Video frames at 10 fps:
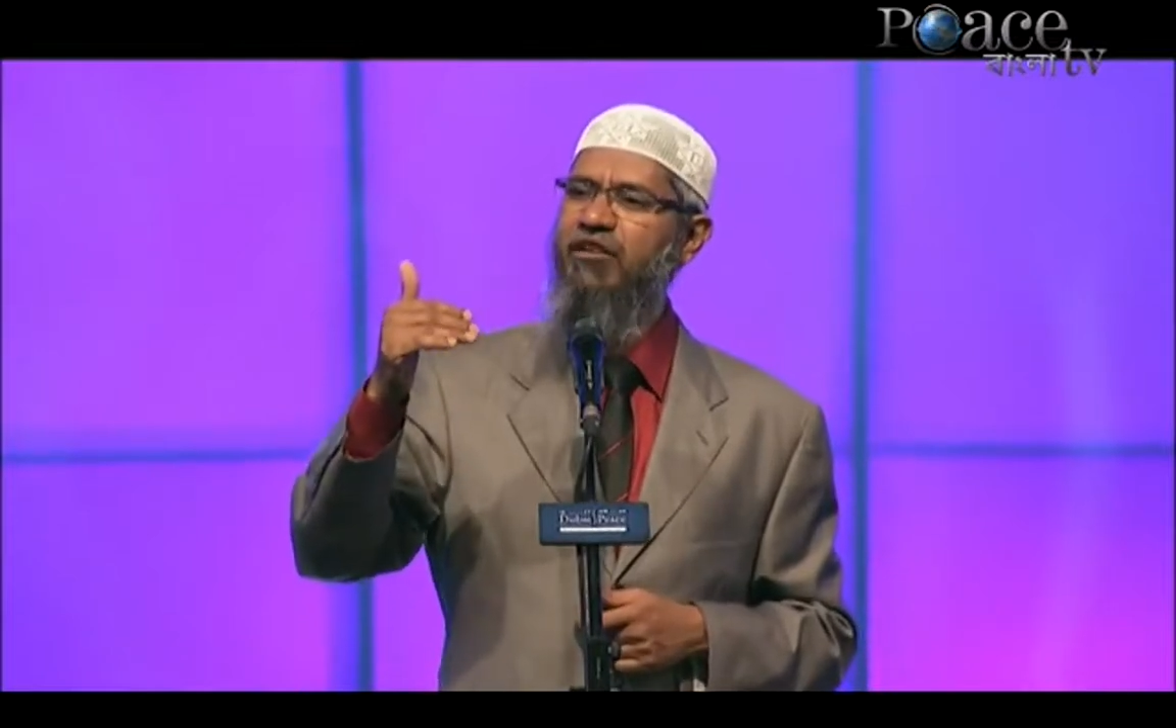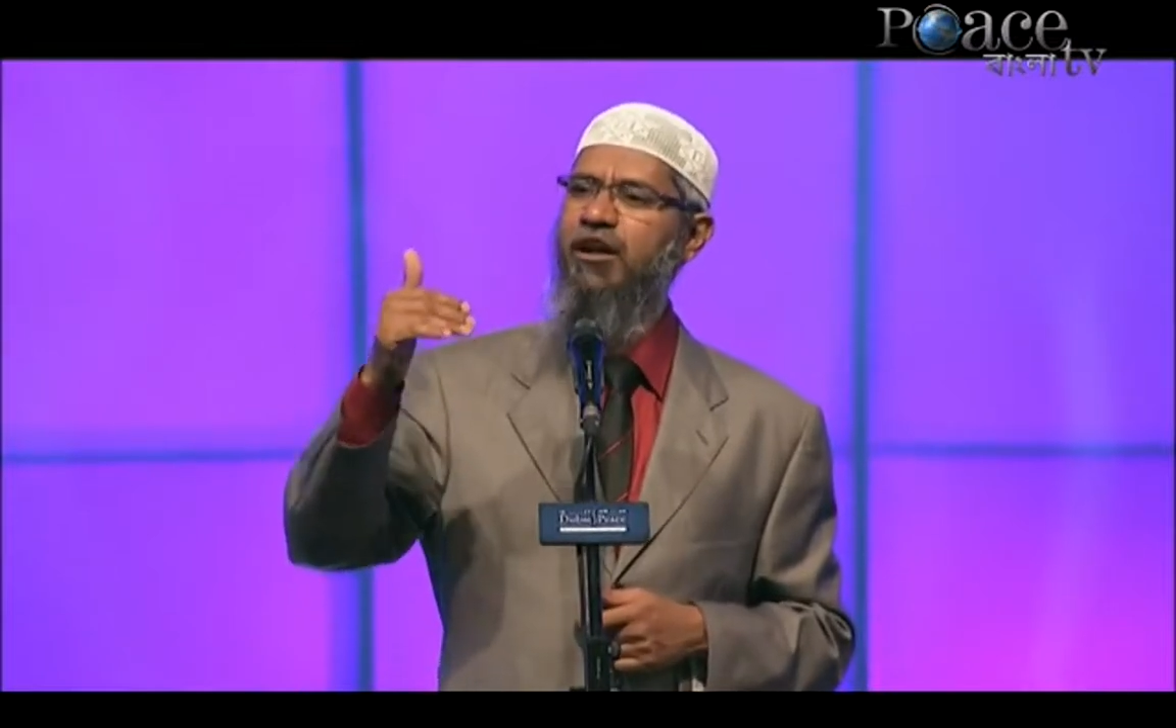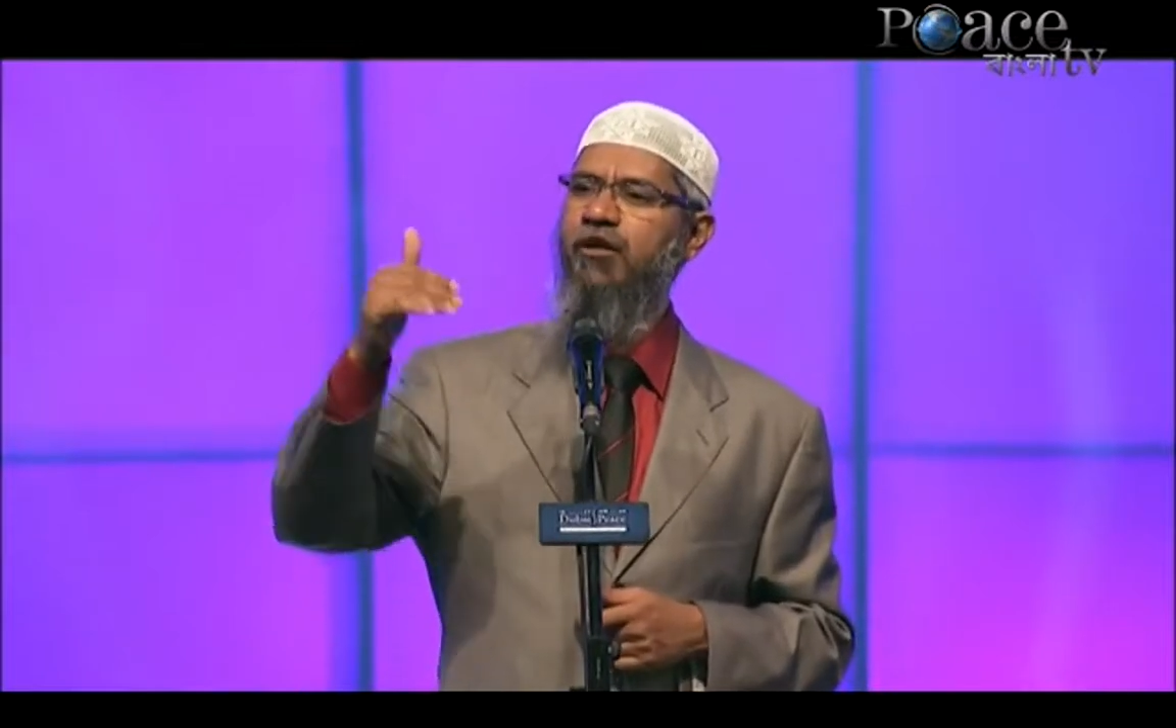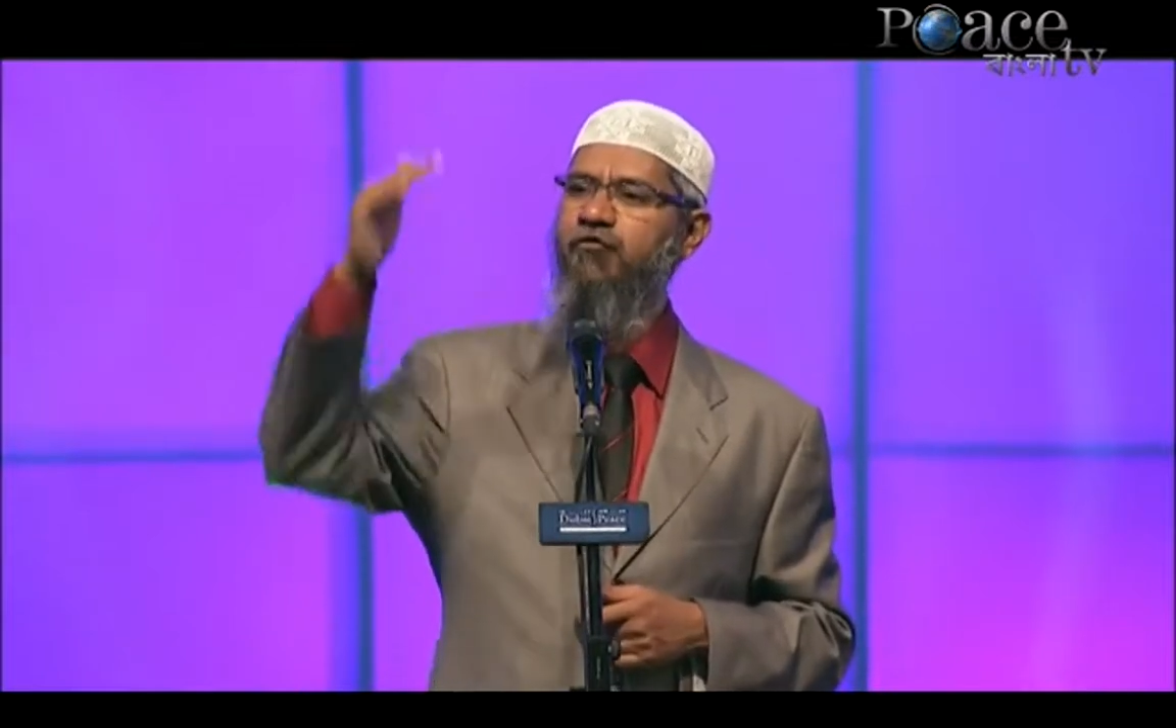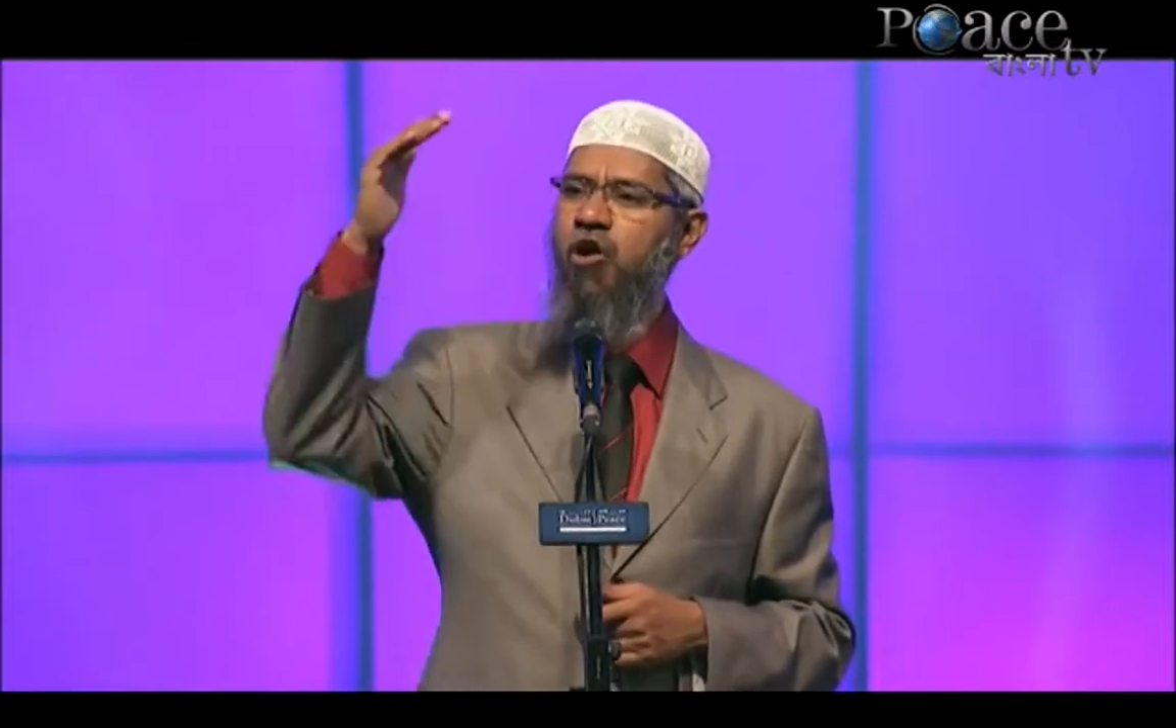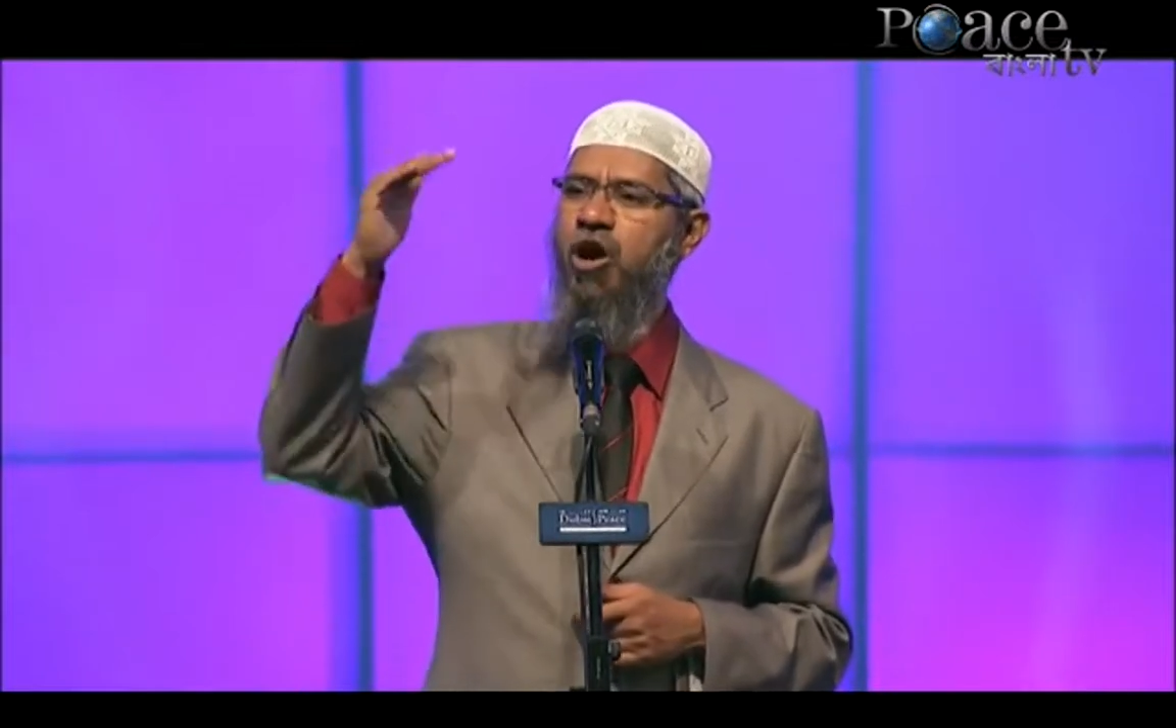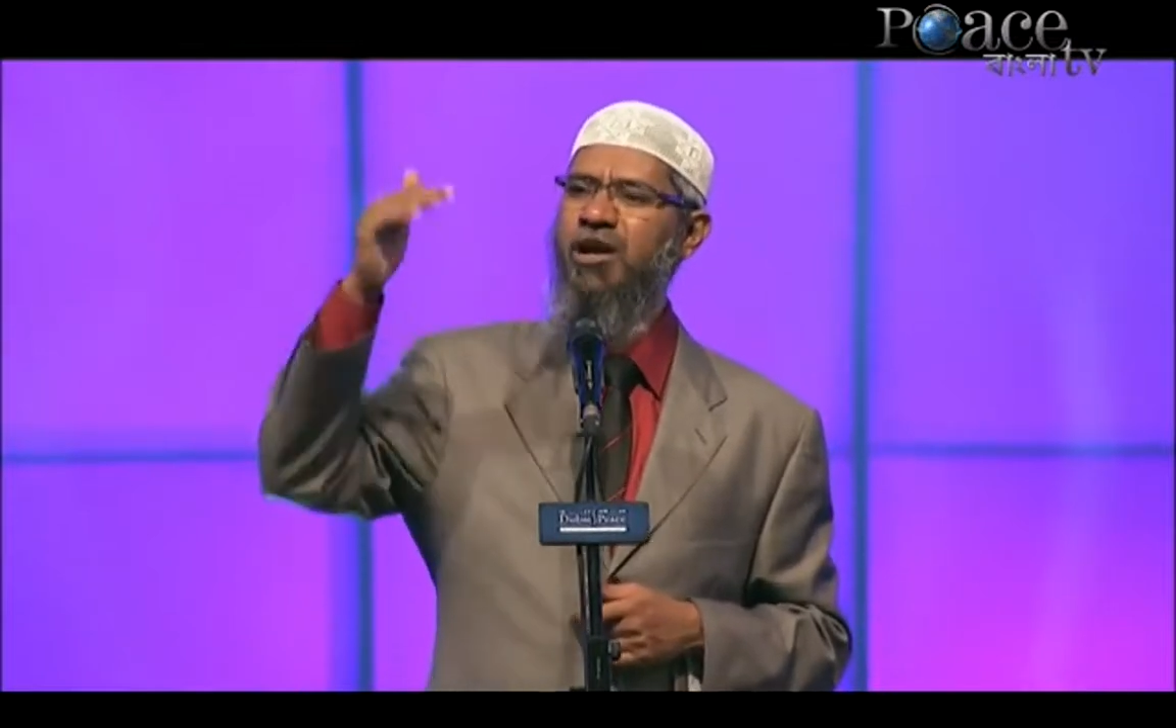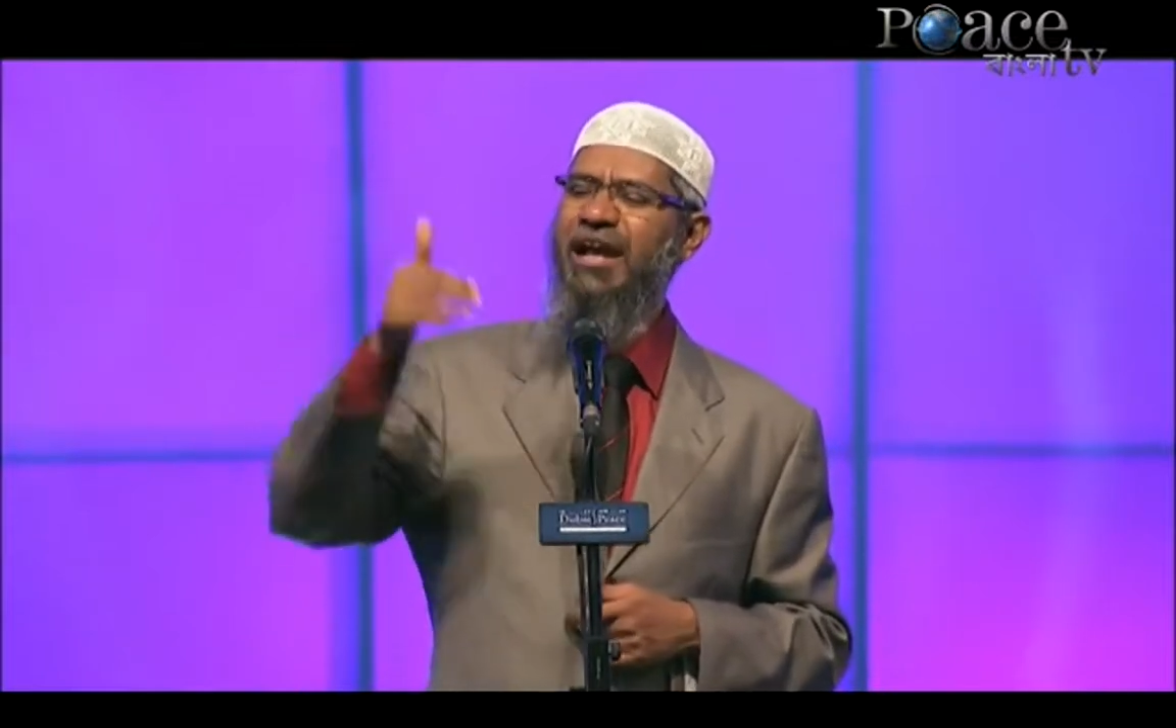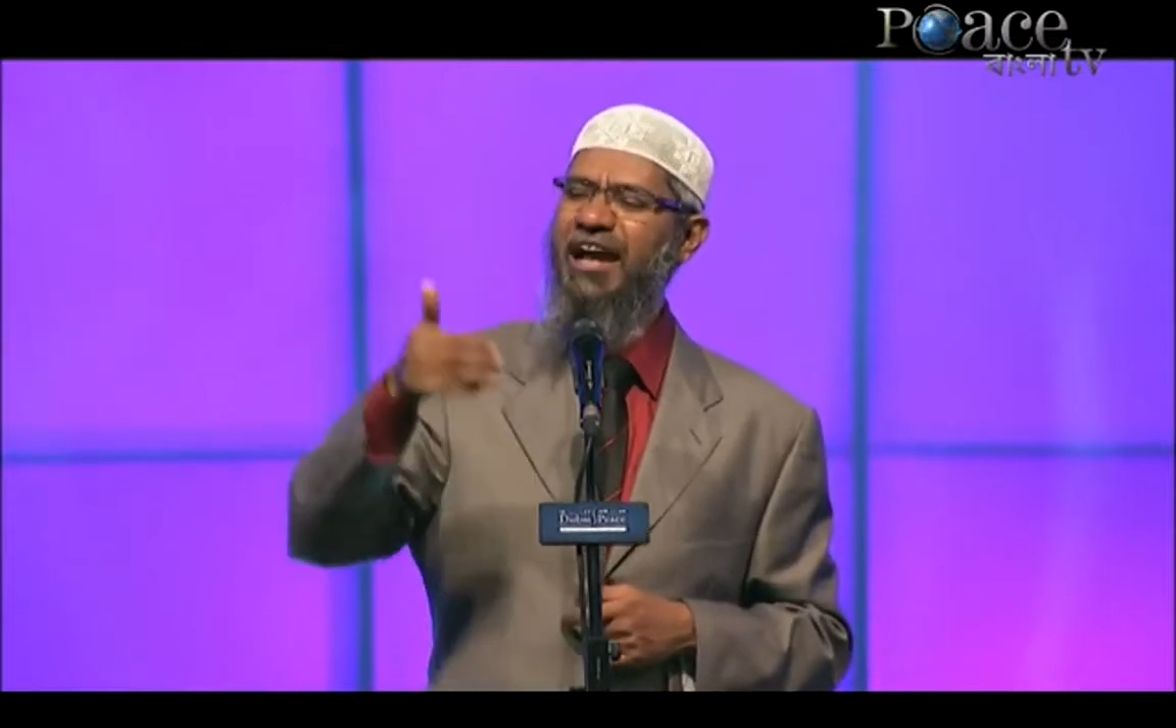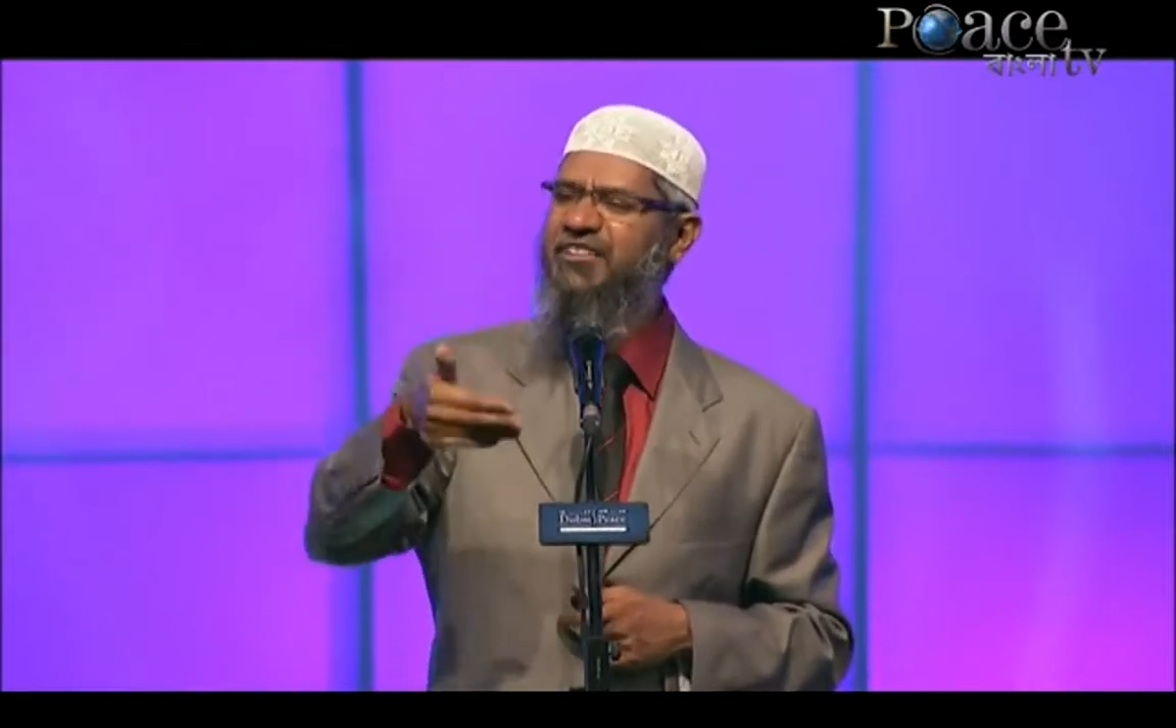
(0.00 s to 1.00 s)
the word of
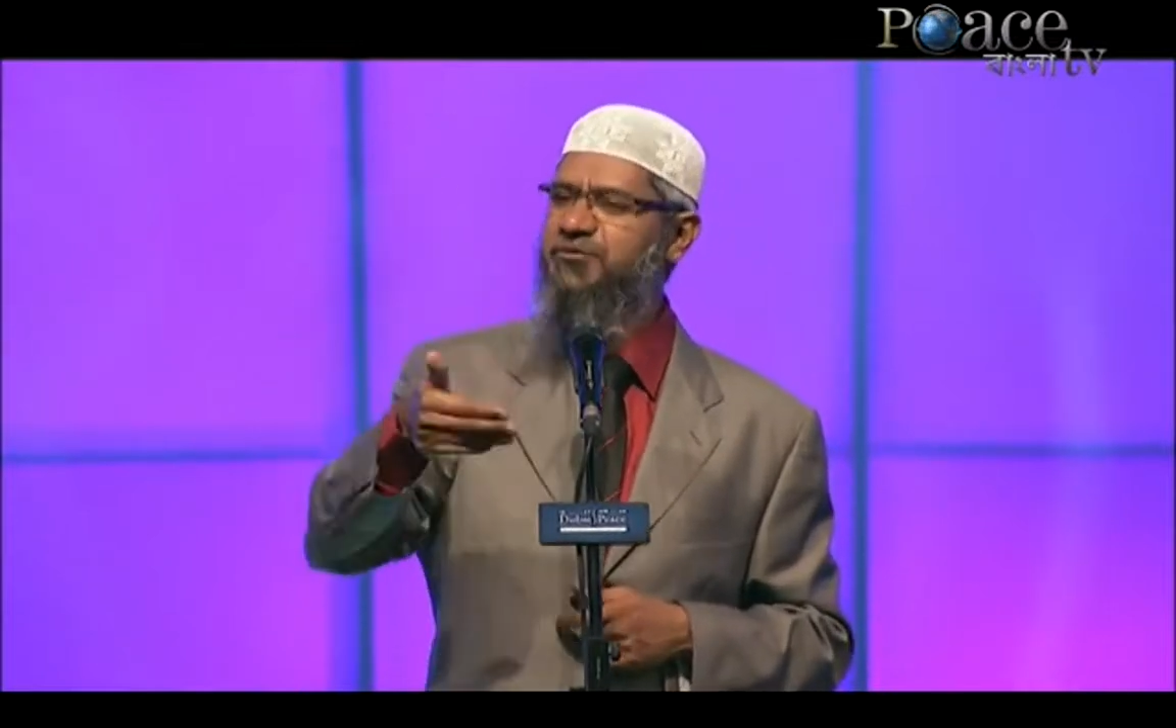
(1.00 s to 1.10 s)
God